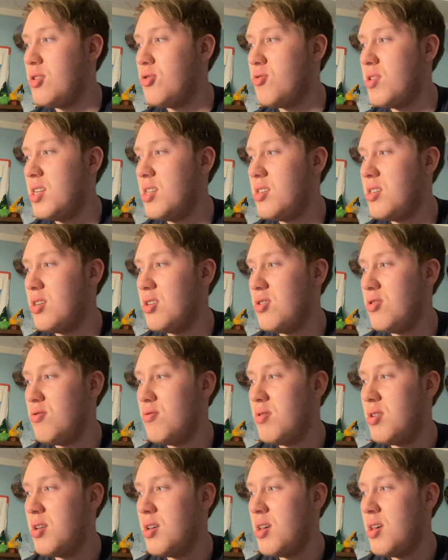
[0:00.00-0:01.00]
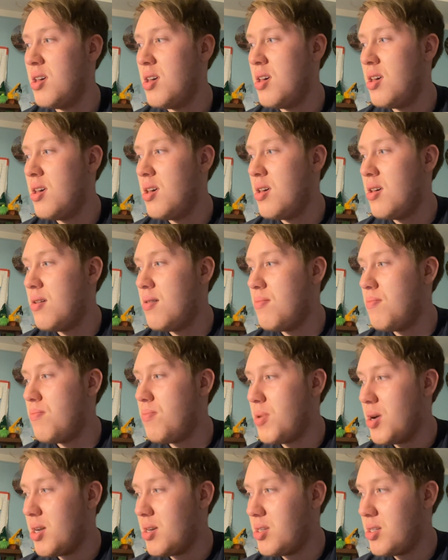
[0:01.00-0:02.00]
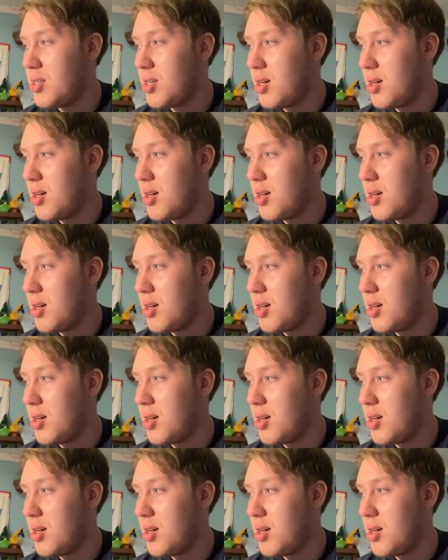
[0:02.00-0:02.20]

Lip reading: to it too. But